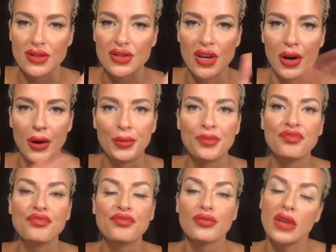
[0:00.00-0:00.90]
So
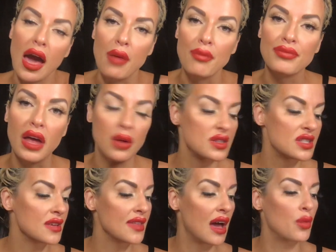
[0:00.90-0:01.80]
yeah, I would
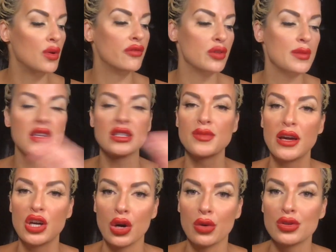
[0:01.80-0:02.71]
say that one for me is my
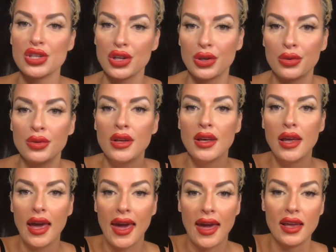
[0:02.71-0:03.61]
go-to.
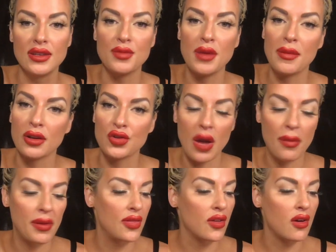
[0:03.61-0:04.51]
And maybe I'll drop
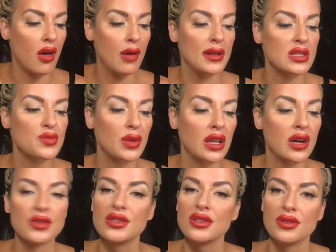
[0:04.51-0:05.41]
it in the comments
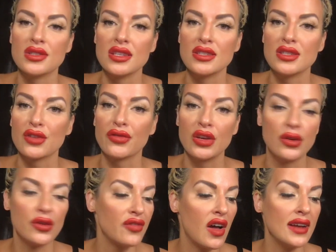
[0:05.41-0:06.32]
below so it's easier for you
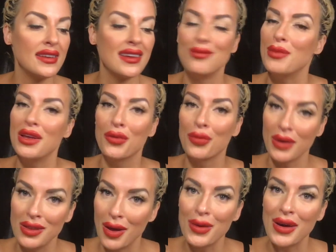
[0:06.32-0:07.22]
to find and me to
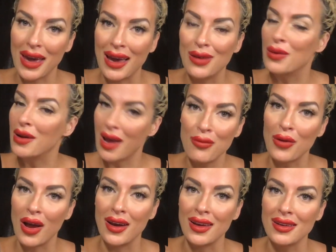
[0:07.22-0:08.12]
relocate when I'm
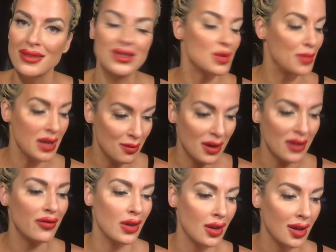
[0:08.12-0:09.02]
ready to be in my
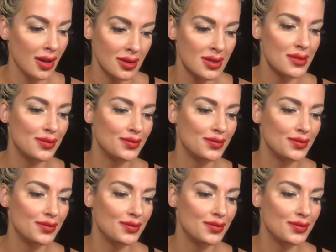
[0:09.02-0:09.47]
feelings.